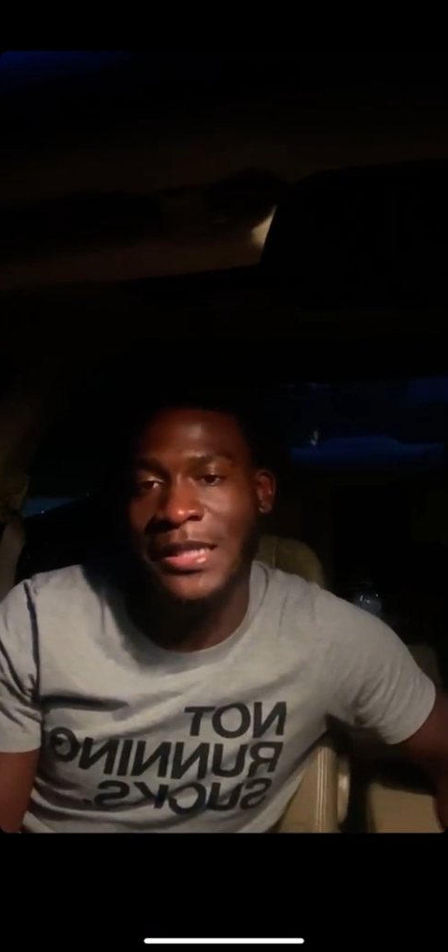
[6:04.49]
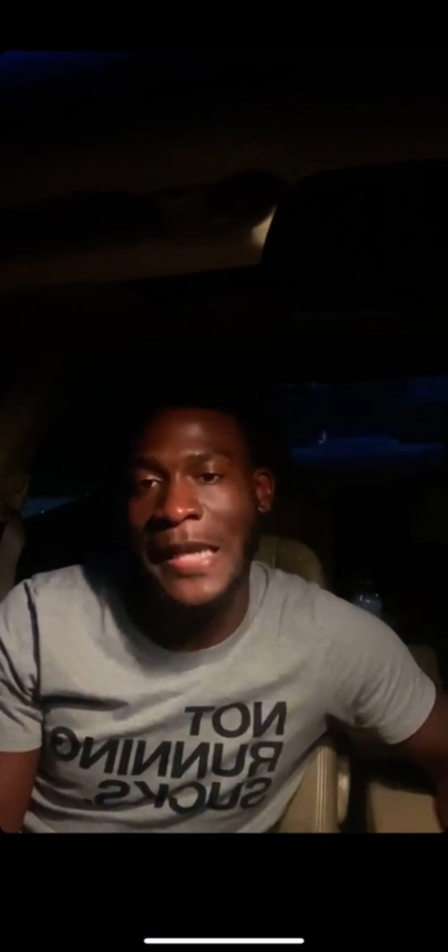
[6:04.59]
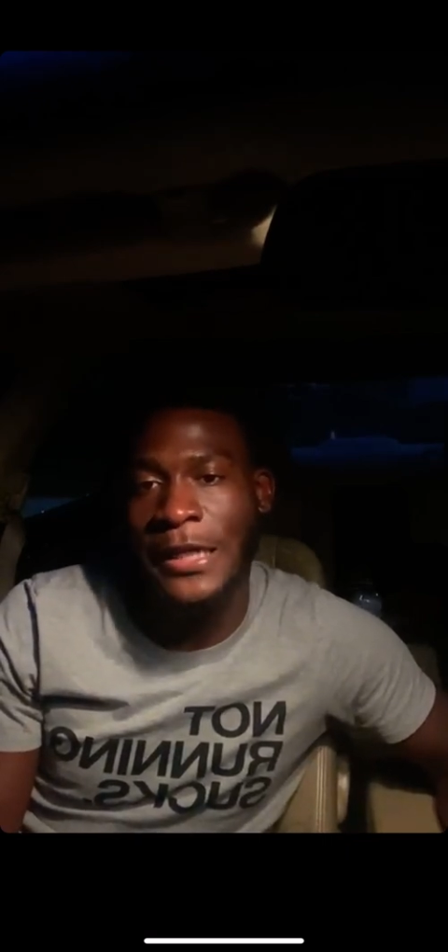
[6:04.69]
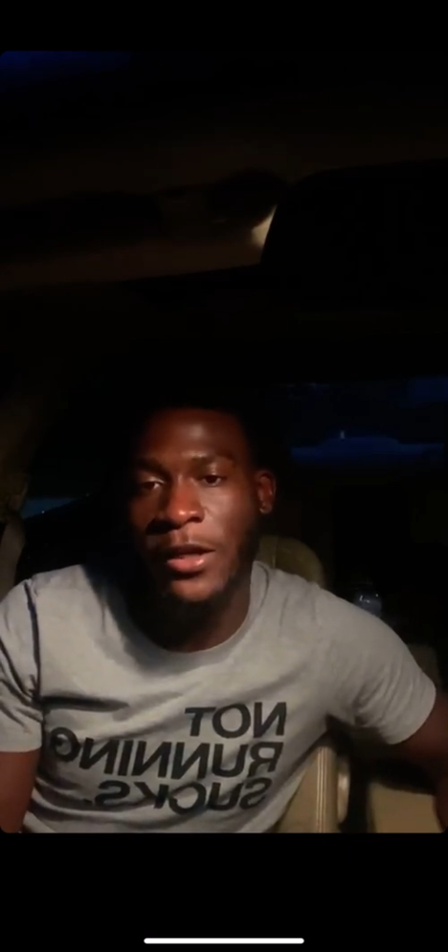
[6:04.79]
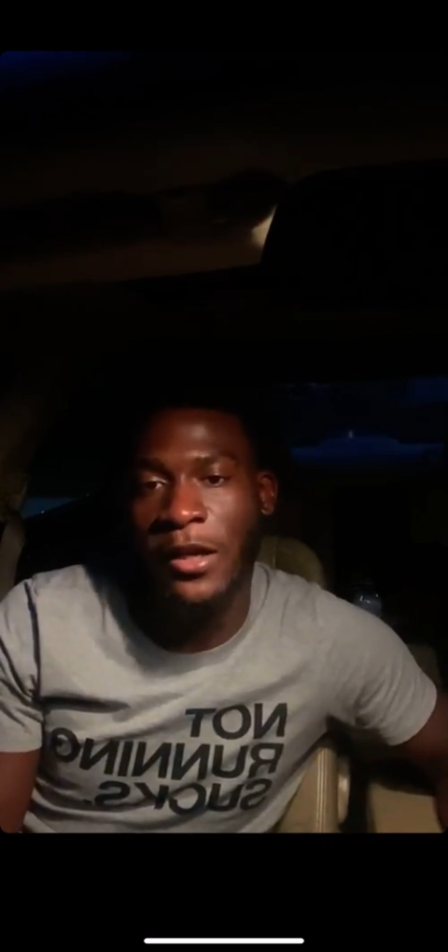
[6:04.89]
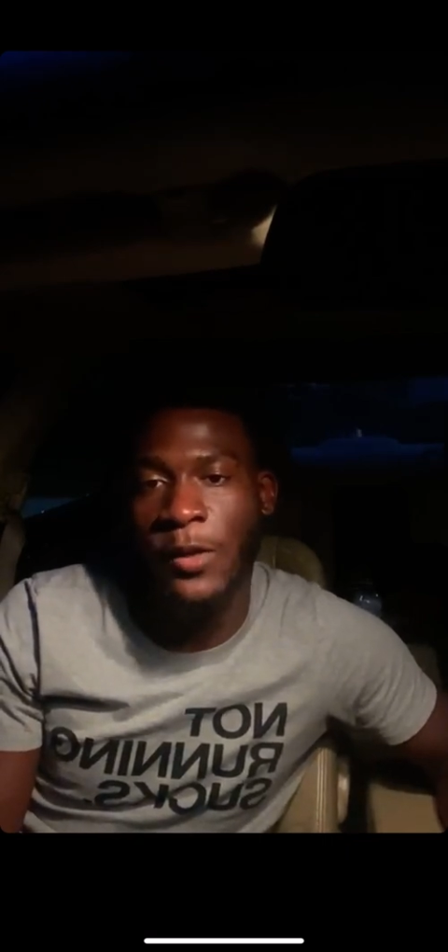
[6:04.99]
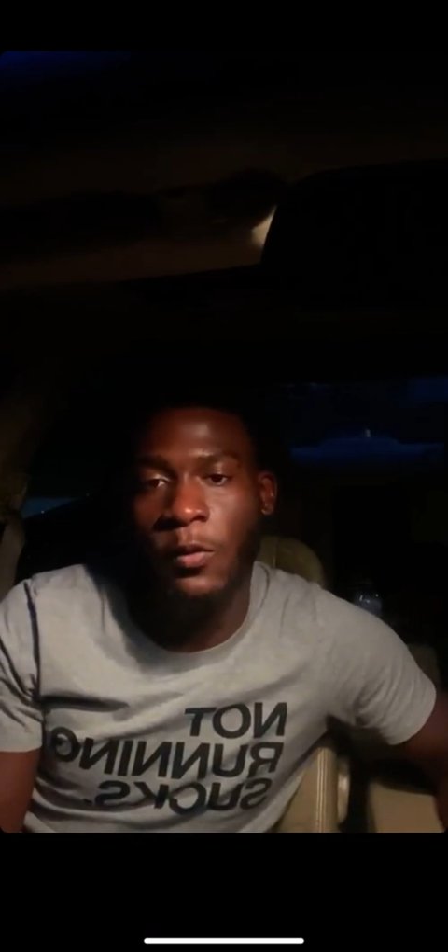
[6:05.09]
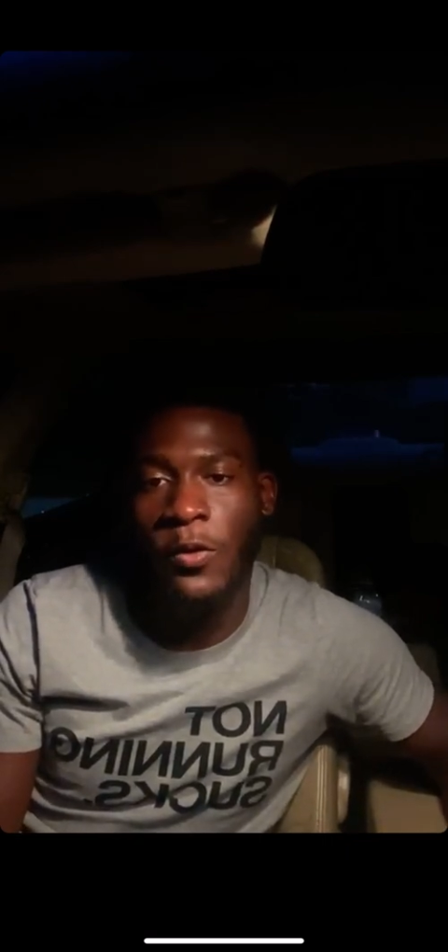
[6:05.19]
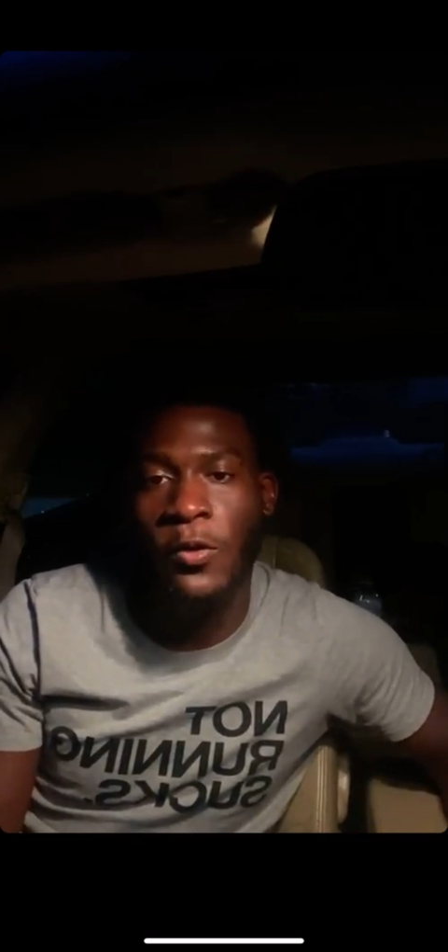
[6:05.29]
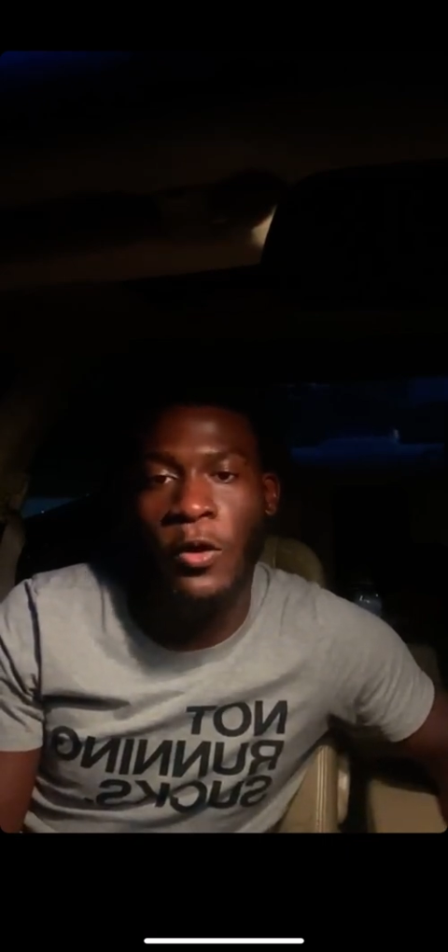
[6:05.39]
sat there and
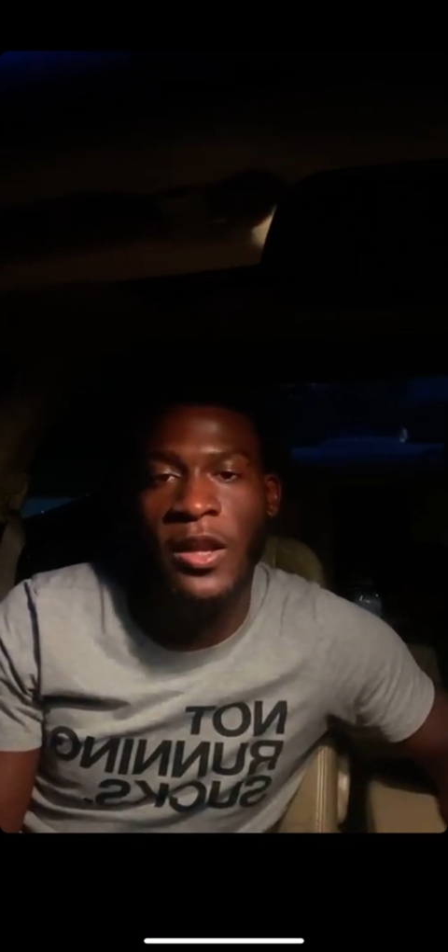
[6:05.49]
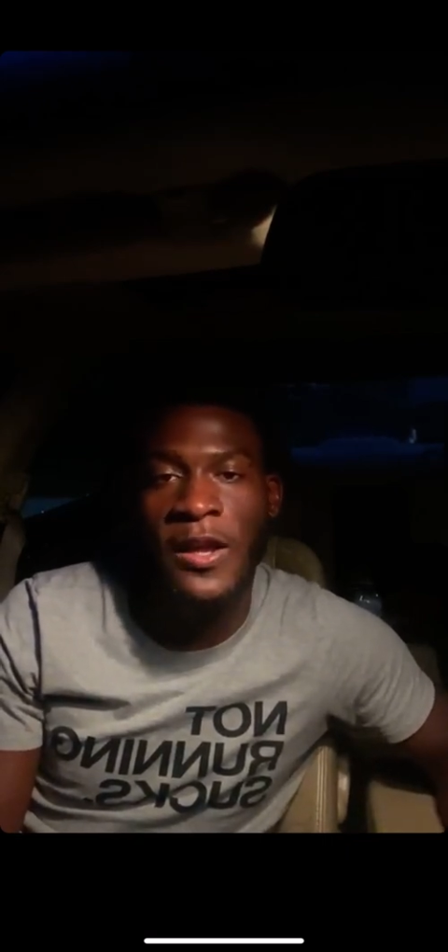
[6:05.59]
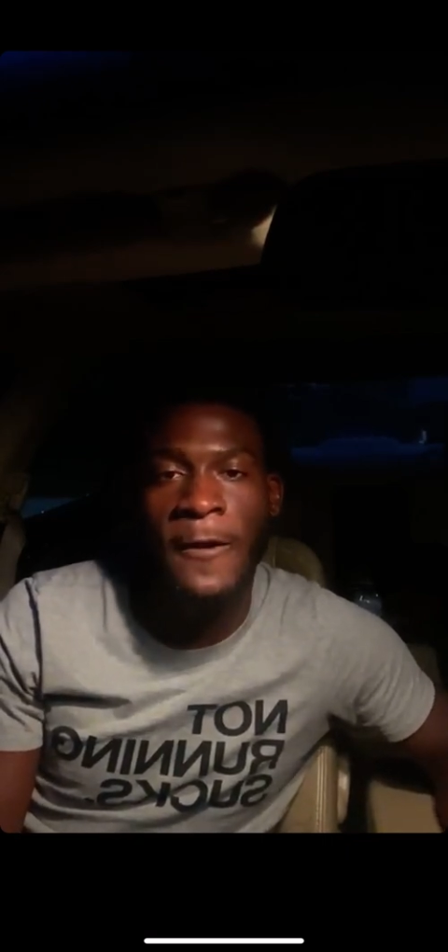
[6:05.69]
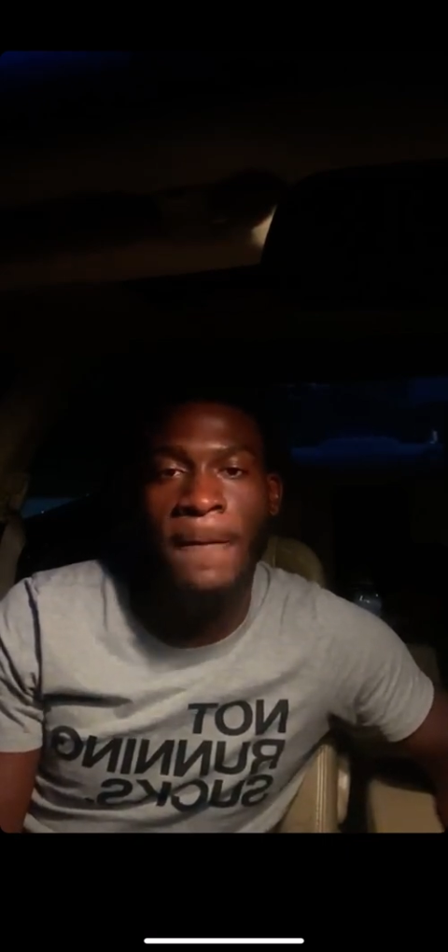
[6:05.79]
recorded,